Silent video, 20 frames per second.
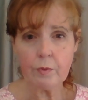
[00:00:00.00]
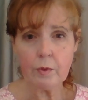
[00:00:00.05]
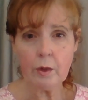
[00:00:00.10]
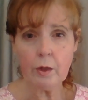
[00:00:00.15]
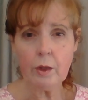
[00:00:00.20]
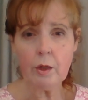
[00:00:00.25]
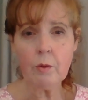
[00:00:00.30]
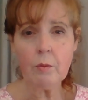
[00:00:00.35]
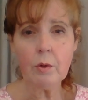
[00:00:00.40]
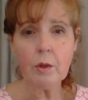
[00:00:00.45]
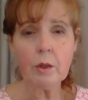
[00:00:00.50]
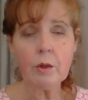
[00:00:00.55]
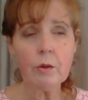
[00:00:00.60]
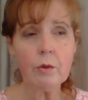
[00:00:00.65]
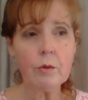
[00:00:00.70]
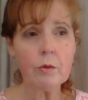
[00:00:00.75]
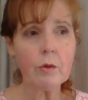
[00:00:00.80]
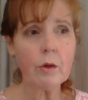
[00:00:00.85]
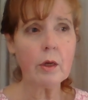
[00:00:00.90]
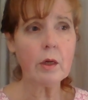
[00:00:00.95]
Anyone
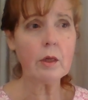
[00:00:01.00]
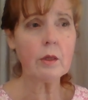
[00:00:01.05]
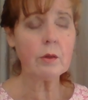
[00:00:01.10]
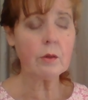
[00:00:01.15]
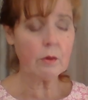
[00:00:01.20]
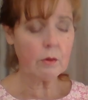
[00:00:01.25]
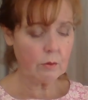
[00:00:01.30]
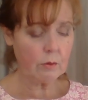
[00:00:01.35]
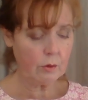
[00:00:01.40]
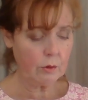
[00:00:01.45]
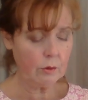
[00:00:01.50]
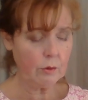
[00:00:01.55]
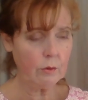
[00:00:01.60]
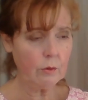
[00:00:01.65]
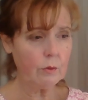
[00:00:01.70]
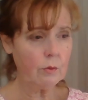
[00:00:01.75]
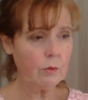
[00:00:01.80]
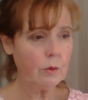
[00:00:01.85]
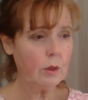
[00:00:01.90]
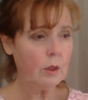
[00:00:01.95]
who tries
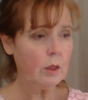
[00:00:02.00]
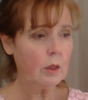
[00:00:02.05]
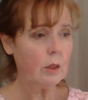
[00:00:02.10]
to